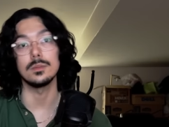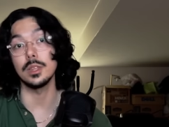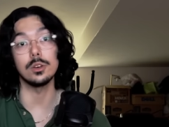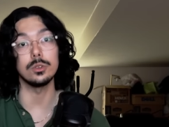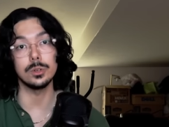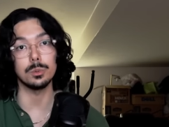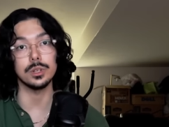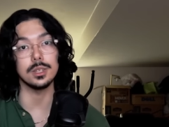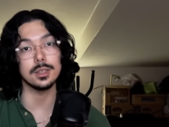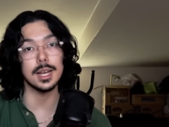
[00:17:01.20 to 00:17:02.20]
the older
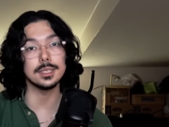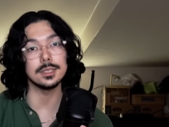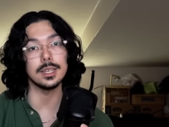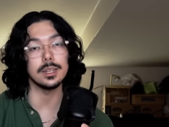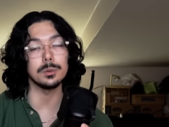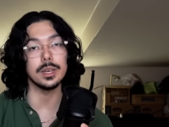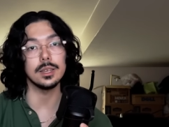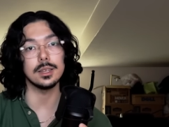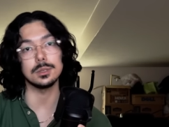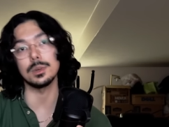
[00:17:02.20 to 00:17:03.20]
working classes anyway,
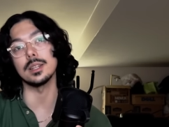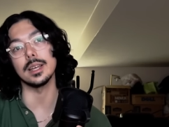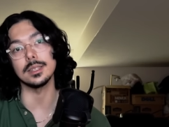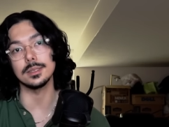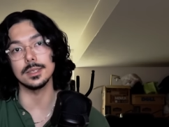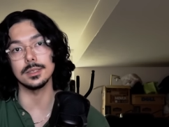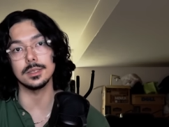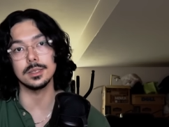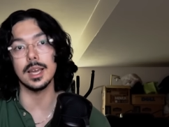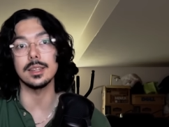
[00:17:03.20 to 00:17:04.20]
as well as
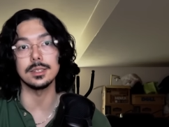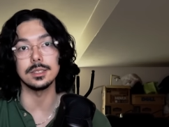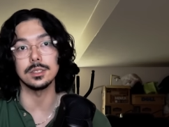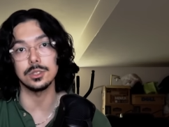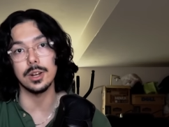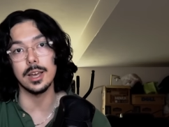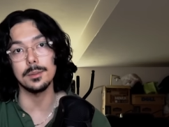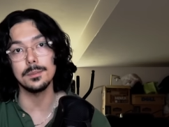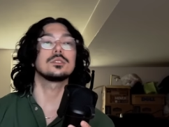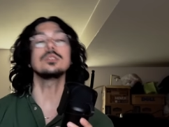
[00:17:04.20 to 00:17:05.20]
his Kalenjin
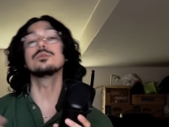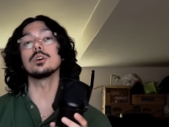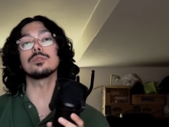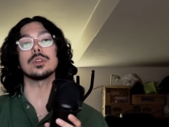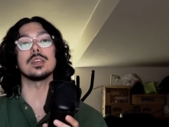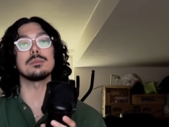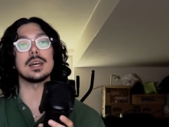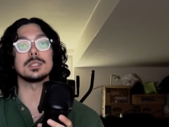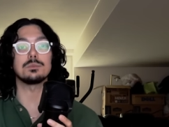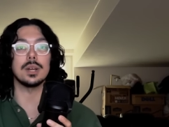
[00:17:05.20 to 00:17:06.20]
tribe, to vote for him
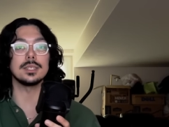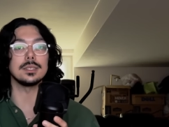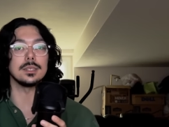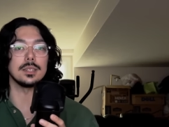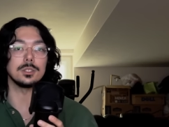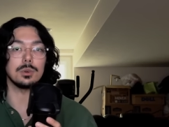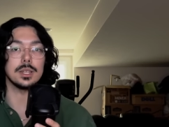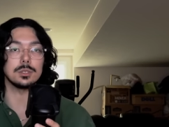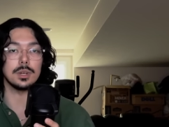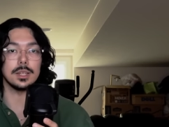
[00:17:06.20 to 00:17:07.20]
as president in
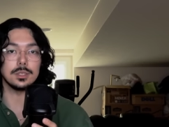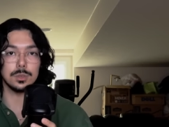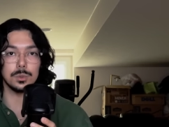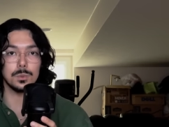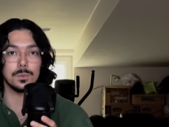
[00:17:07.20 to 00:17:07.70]
2022,